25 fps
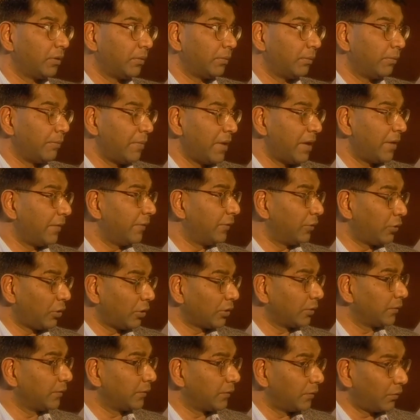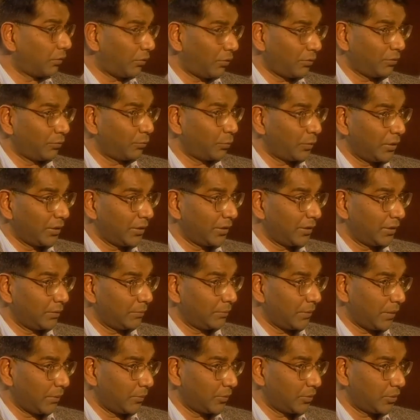may not have thought of working in
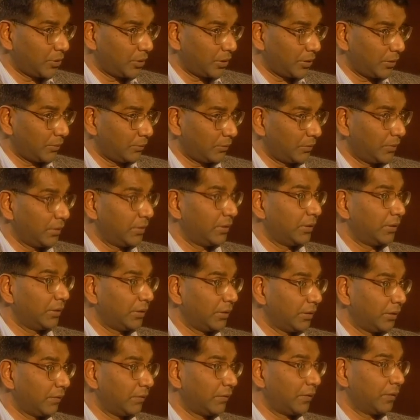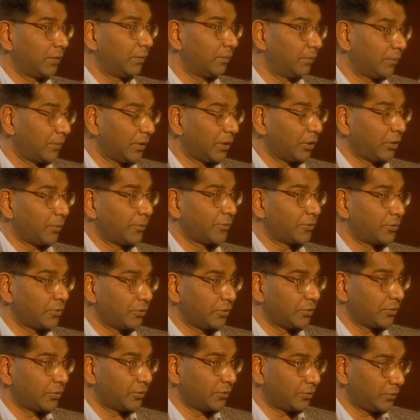publishing, given them an
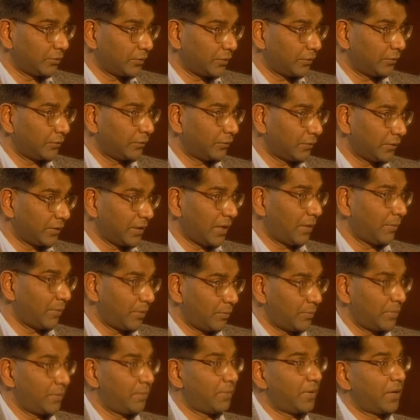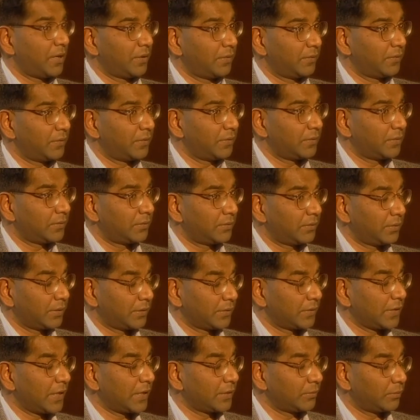opportunity to sort of come and be part of this
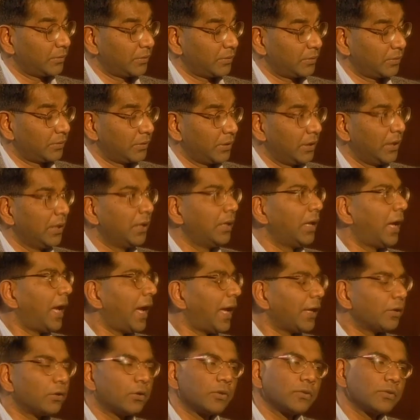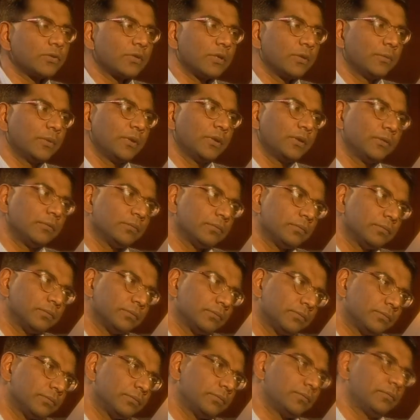excitement. And also, I mean,
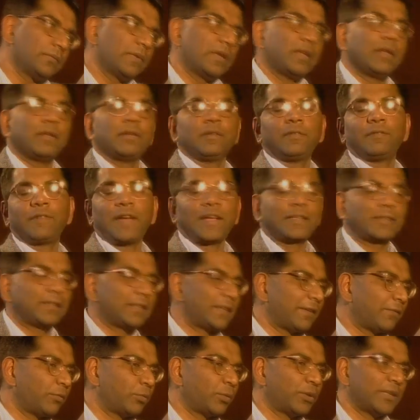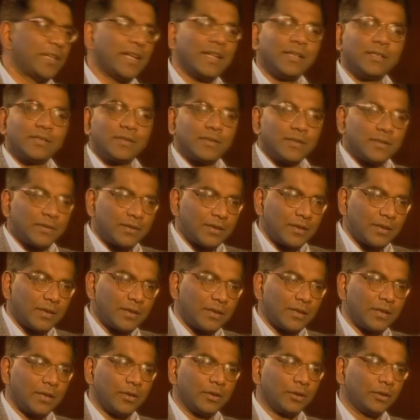the fact that everyone else is here
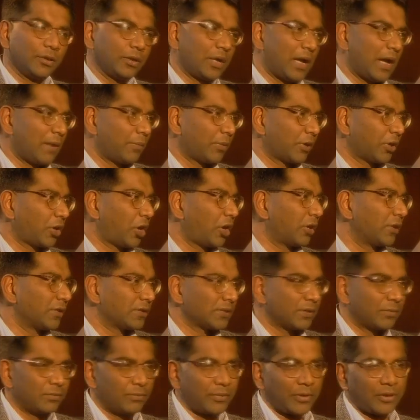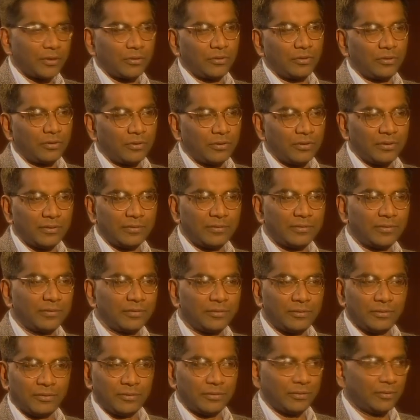now, you know, HarperCollins and Picador, and,
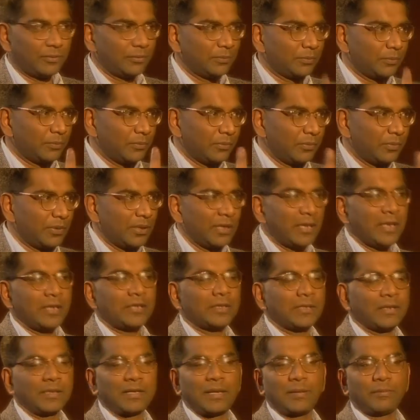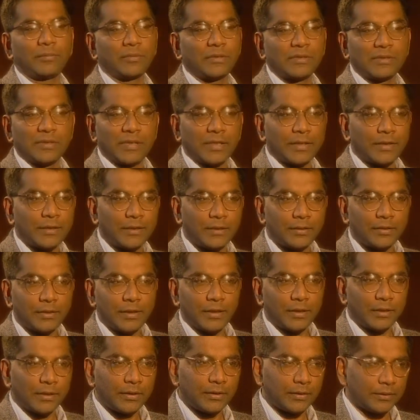you know, Indian companies like
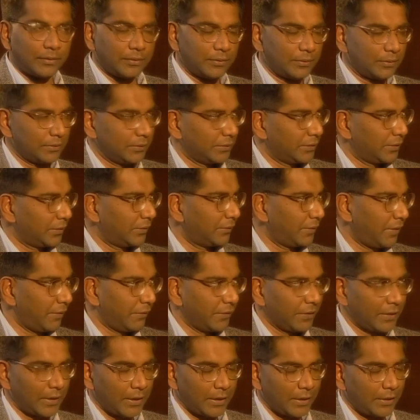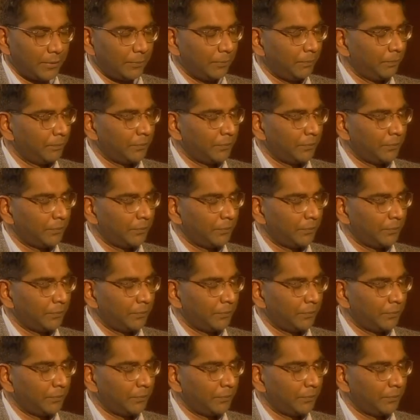Indian Inc. and Ravi Dayal.